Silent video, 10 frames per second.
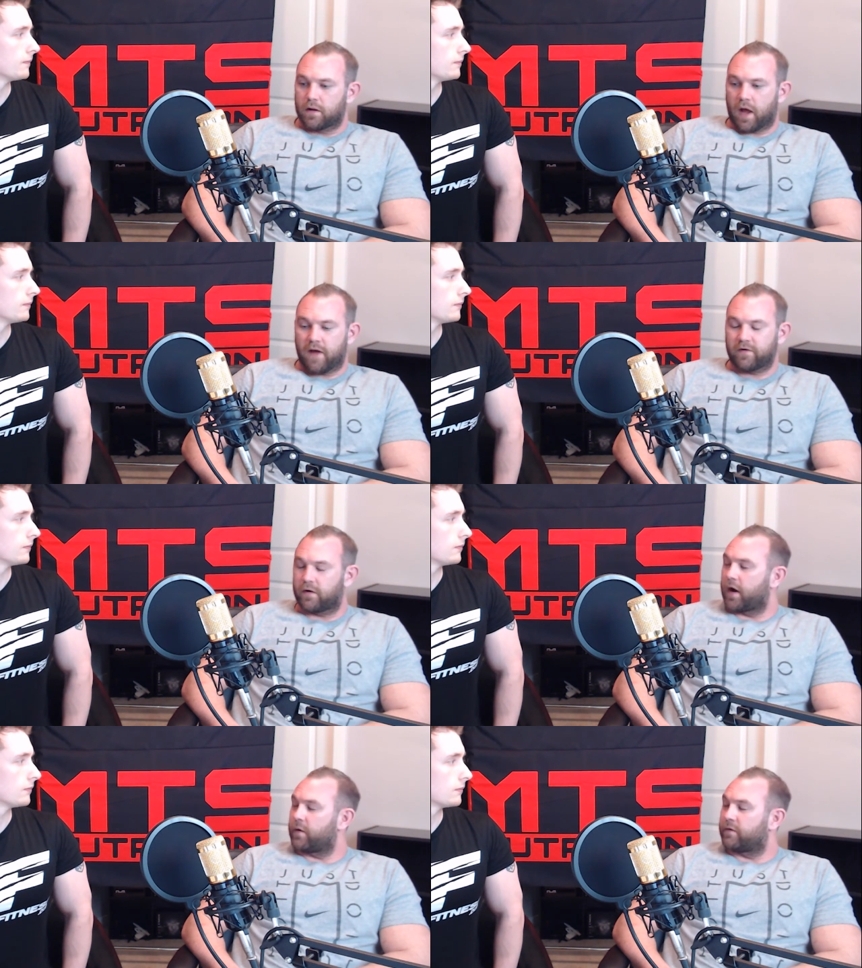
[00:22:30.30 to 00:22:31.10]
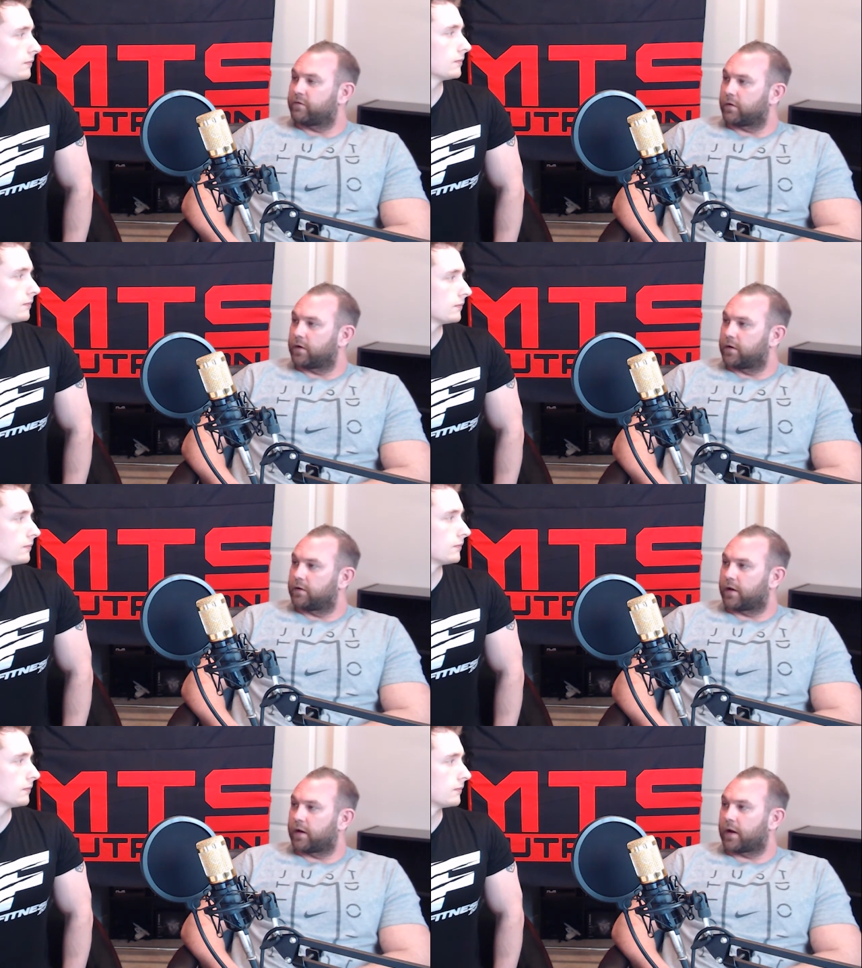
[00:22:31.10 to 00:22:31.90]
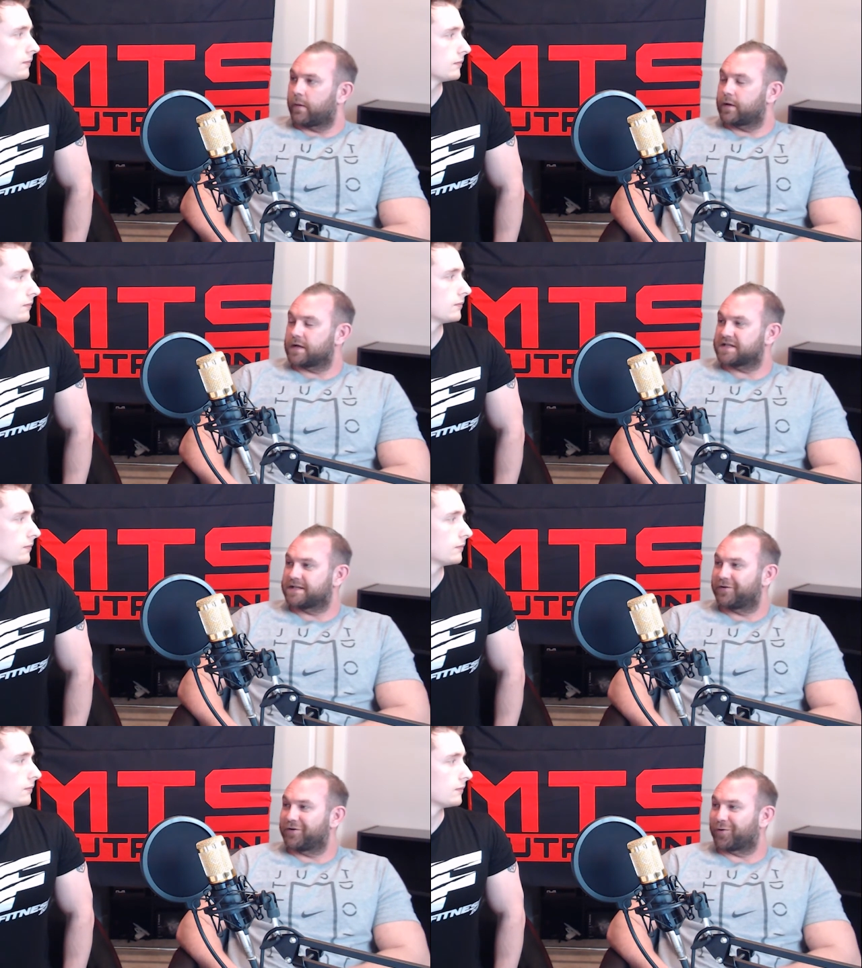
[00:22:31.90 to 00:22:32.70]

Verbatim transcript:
Speaker 1: I have a great one for you, and I'm going to steal